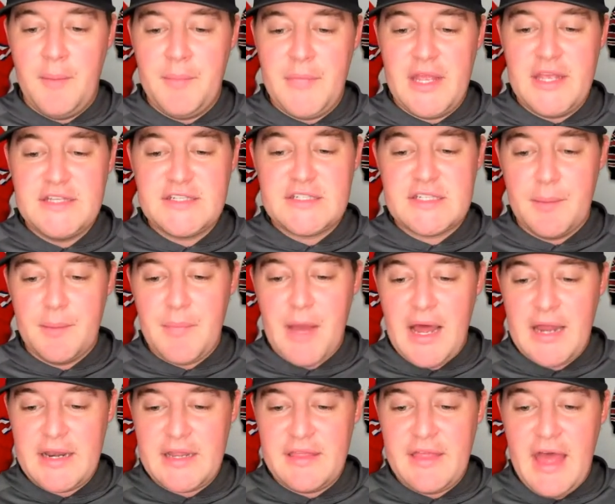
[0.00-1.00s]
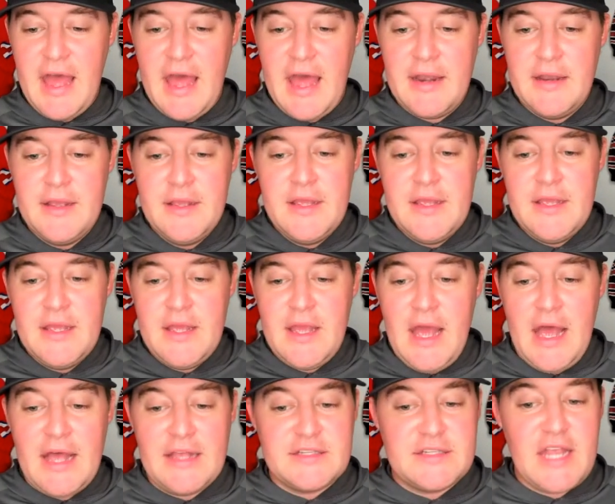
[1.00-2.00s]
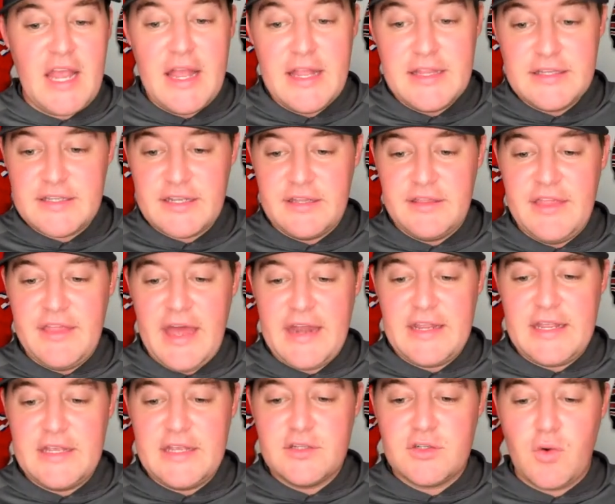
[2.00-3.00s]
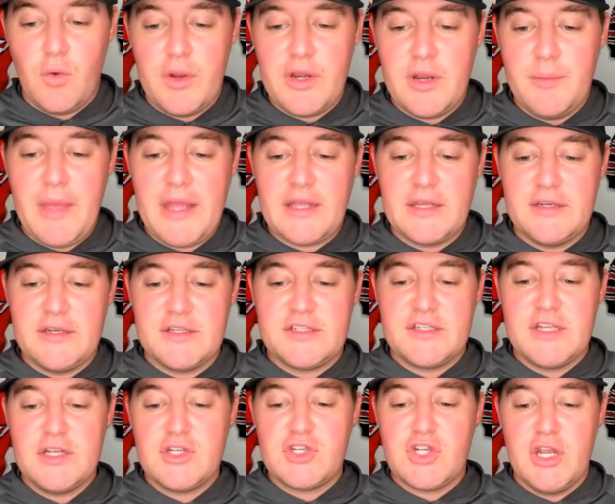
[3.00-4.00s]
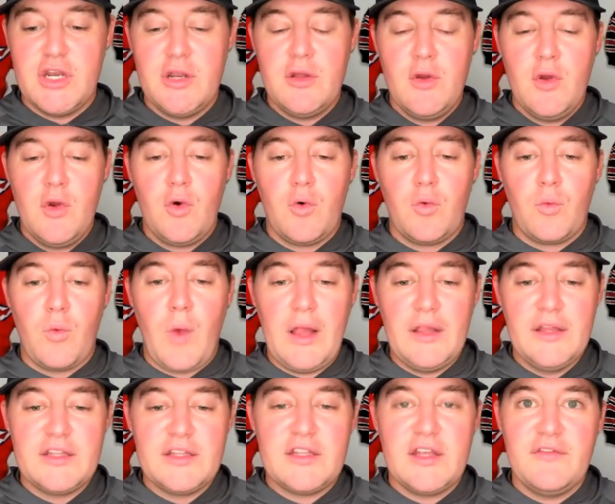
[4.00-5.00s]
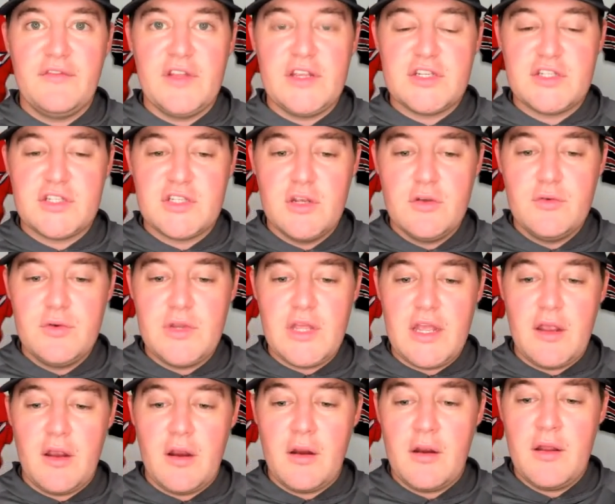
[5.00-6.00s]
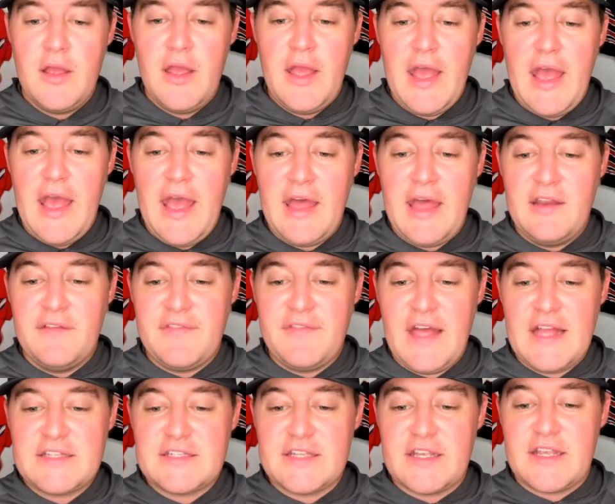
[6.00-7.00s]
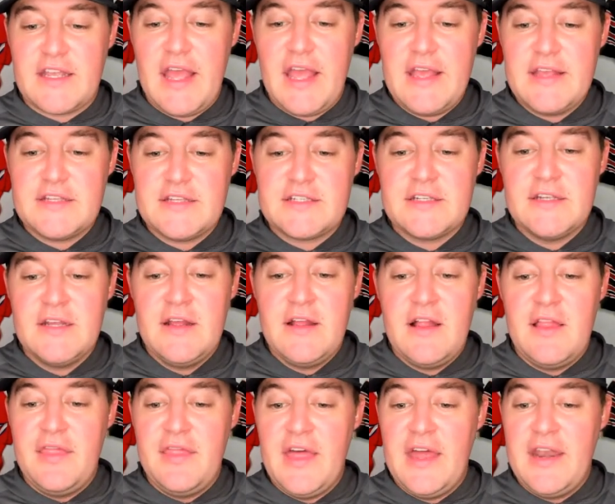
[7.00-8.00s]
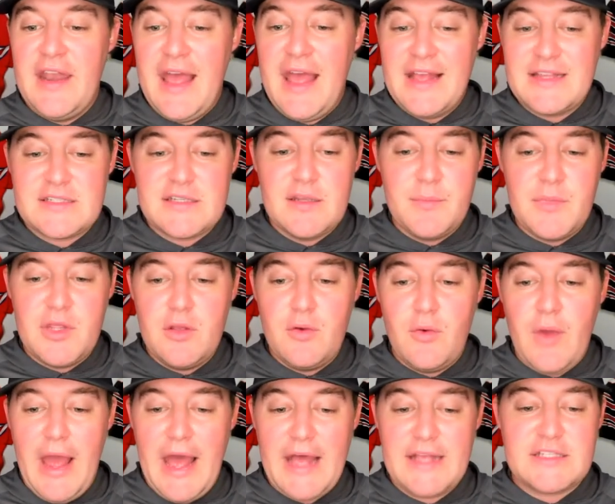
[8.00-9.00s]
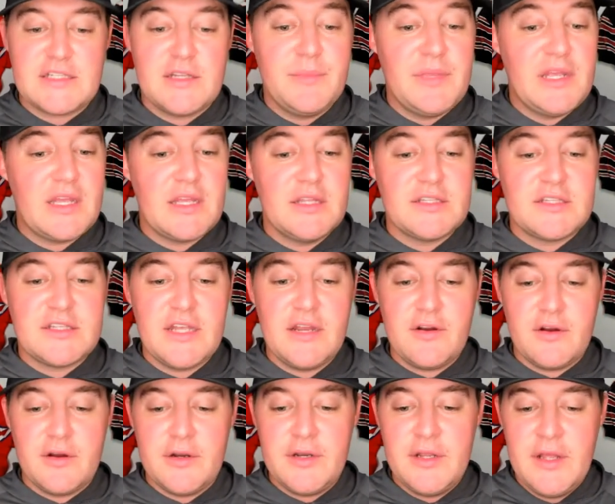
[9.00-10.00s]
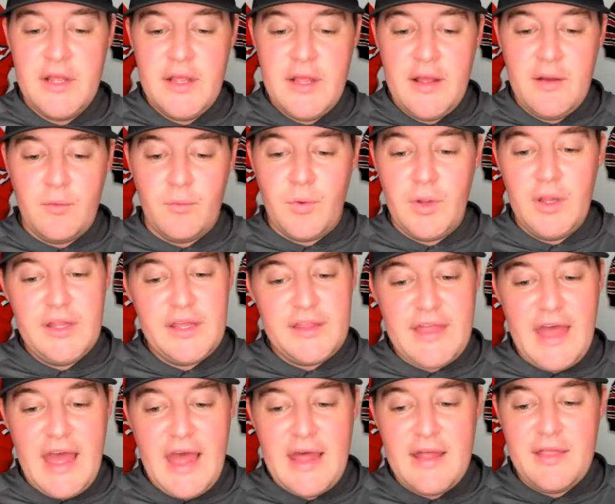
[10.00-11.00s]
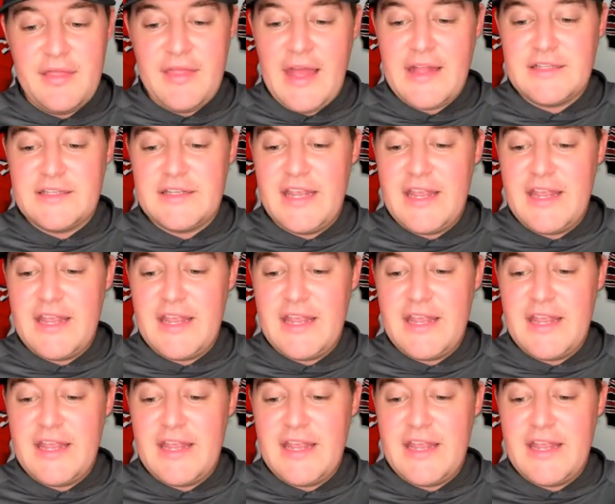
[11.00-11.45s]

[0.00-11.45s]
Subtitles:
He's somebody that has hinted that he's going to make a decision relatively soon here. And if that's the case, then SMU has to be considered really that